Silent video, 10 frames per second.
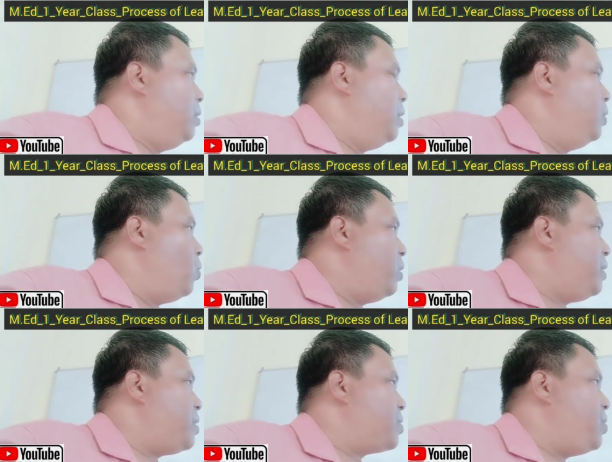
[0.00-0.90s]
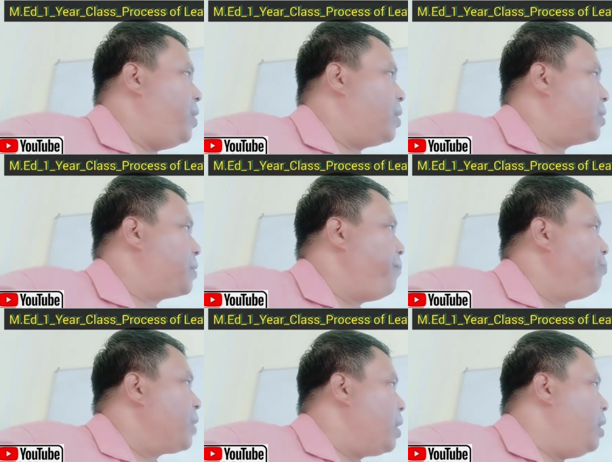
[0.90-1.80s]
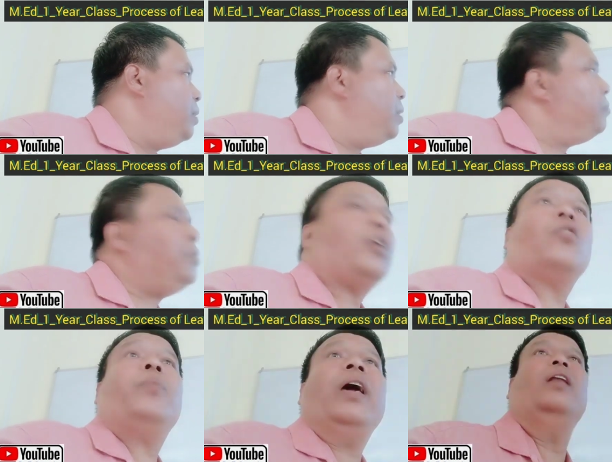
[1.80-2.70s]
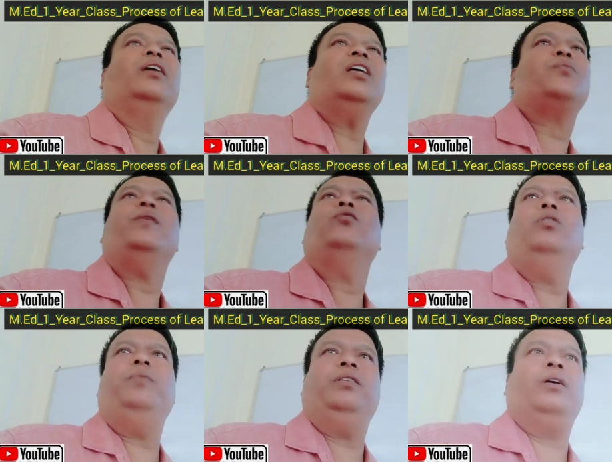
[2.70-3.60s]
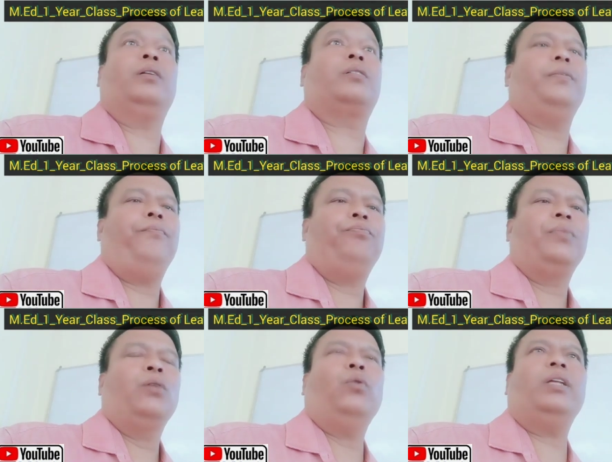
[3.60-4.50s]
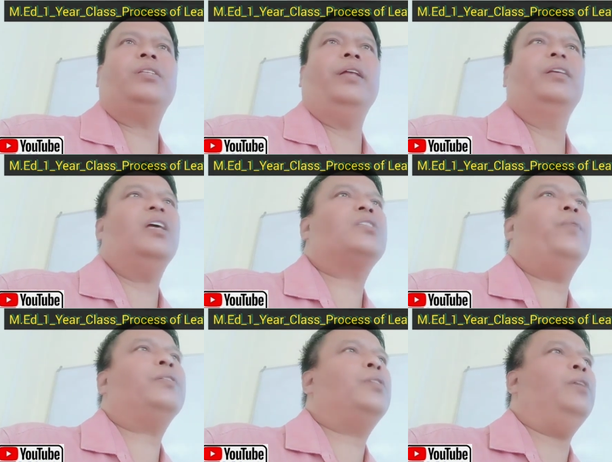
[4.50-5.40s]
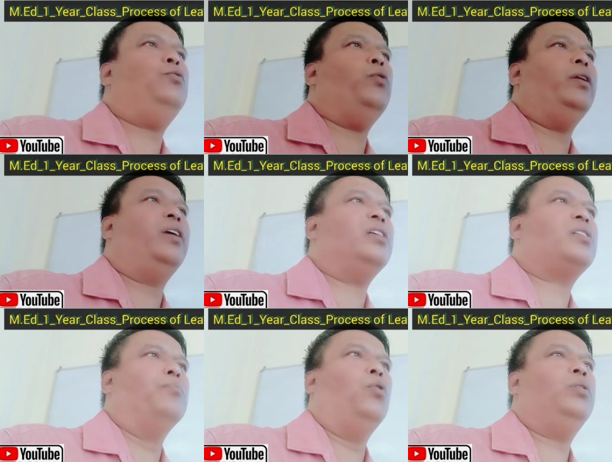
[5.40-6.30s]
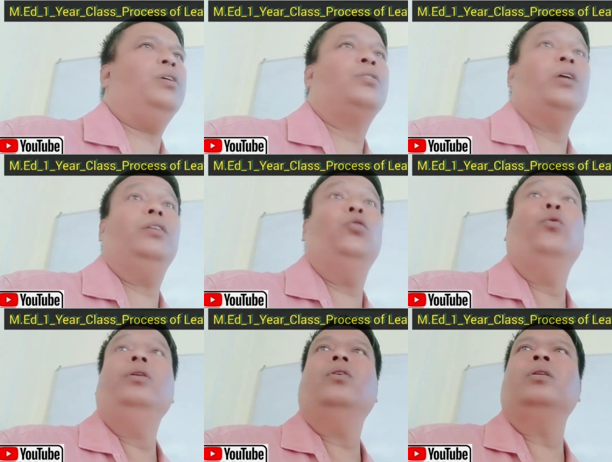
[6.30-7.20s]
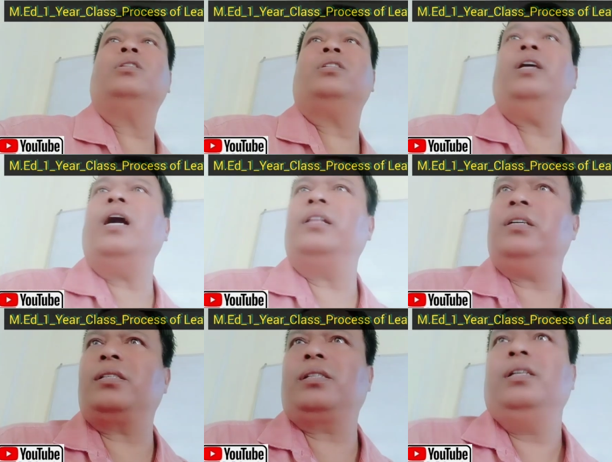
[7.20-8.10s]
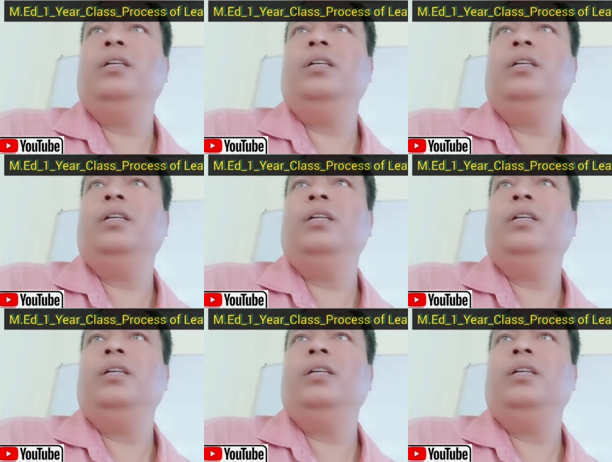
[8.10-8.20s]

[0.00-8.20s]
knowledge is theirs, and then there will be engagement will be theirs. What is the engagement? If you engage somebody, then you will not see others.